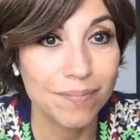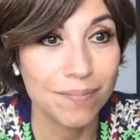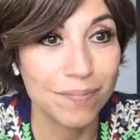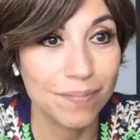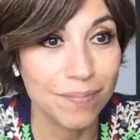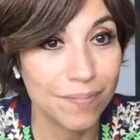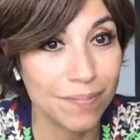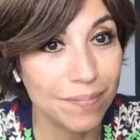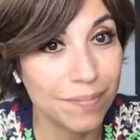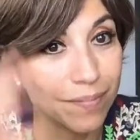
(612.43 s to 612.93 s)

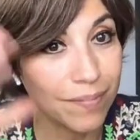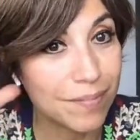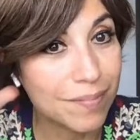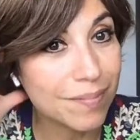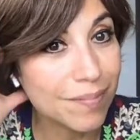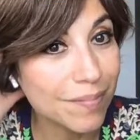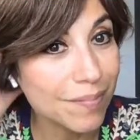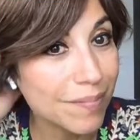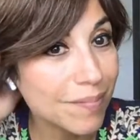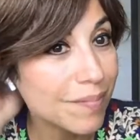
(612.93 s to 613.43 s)

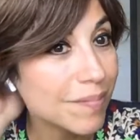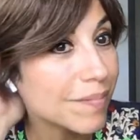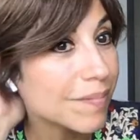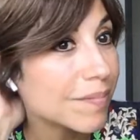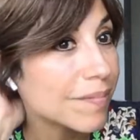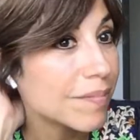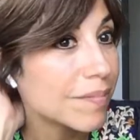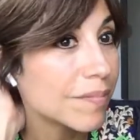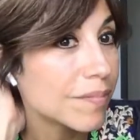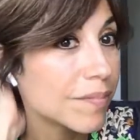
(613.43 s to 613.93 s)

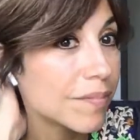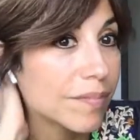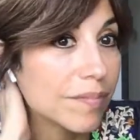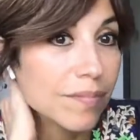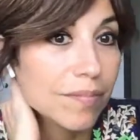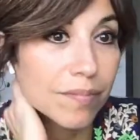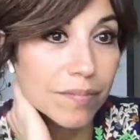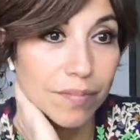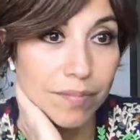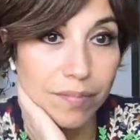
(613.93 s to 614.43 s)

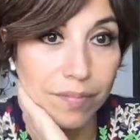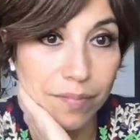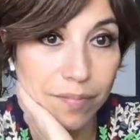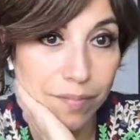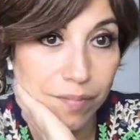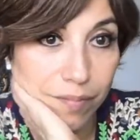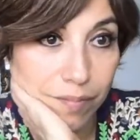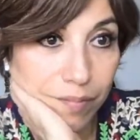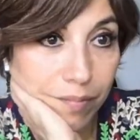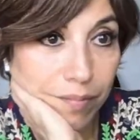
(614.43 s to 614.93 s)

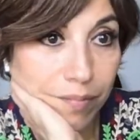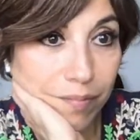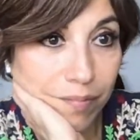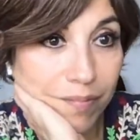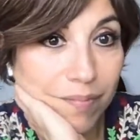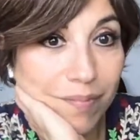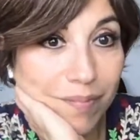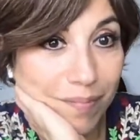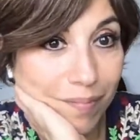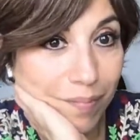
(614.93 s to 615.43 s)

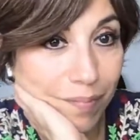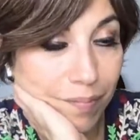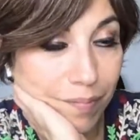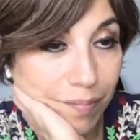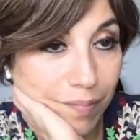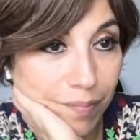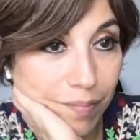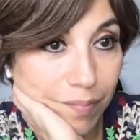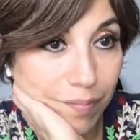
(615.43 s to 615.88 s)
(not speaking)